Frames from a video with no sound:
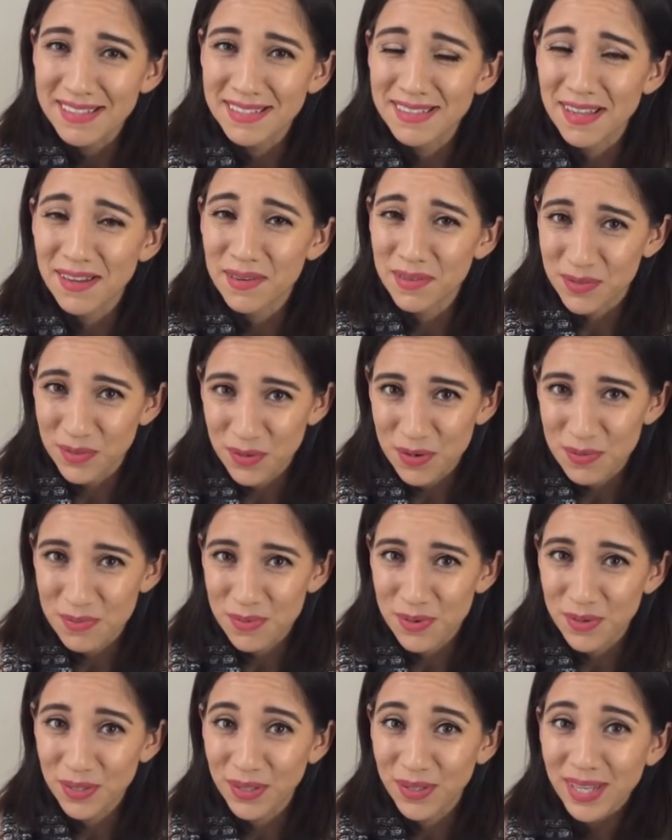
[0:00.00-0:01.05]
Isn't that
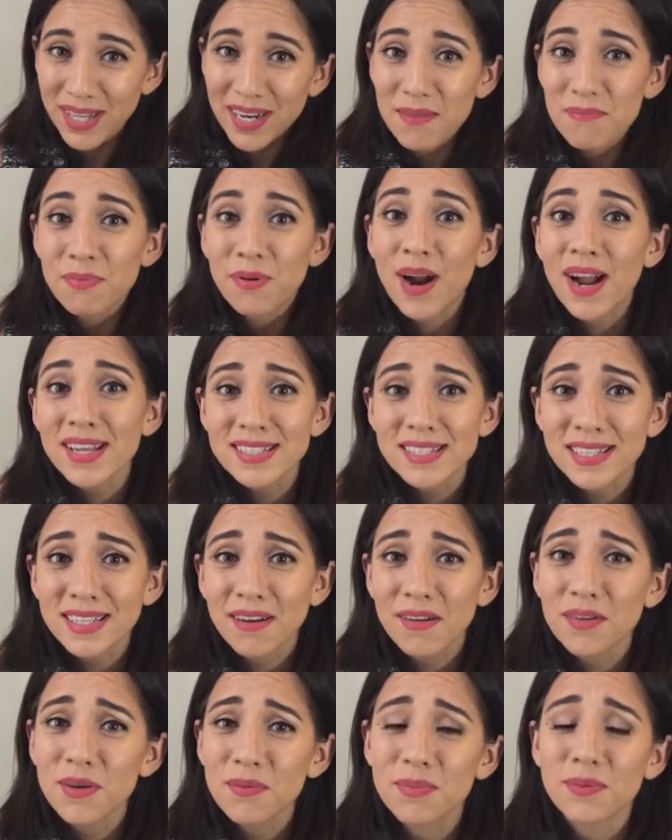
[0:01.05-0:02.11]
adorable? You get a
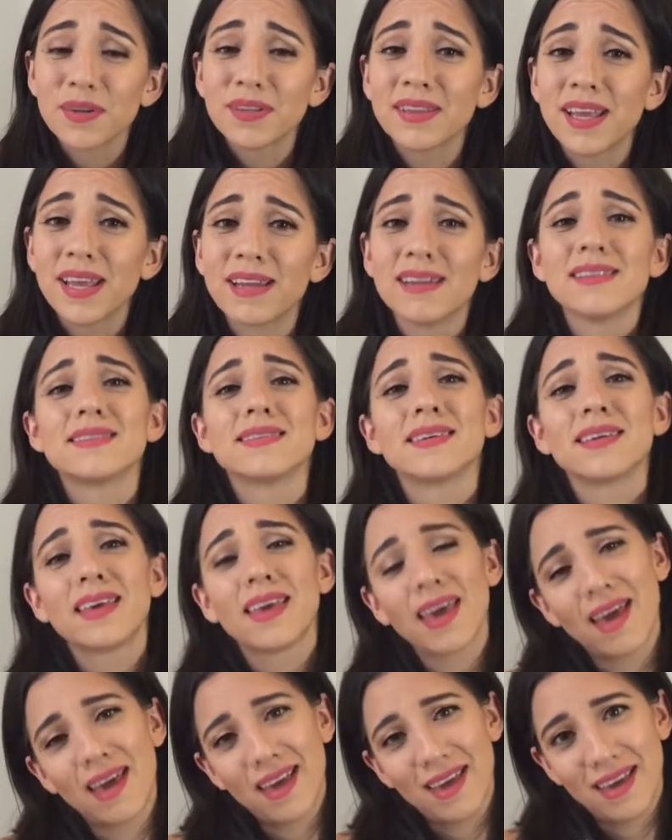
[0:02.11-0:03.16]
present on your birthday and it's a
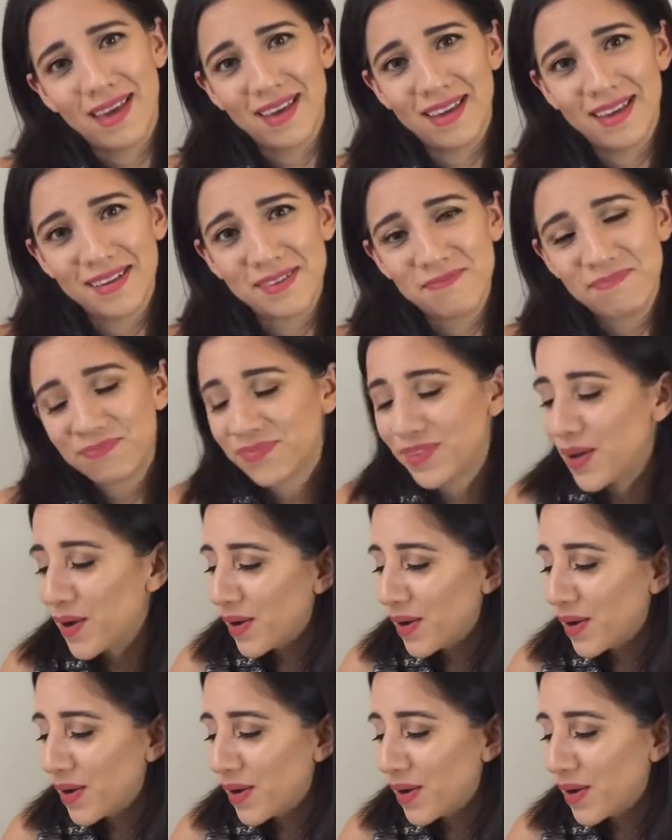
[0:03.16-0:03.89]
kitten.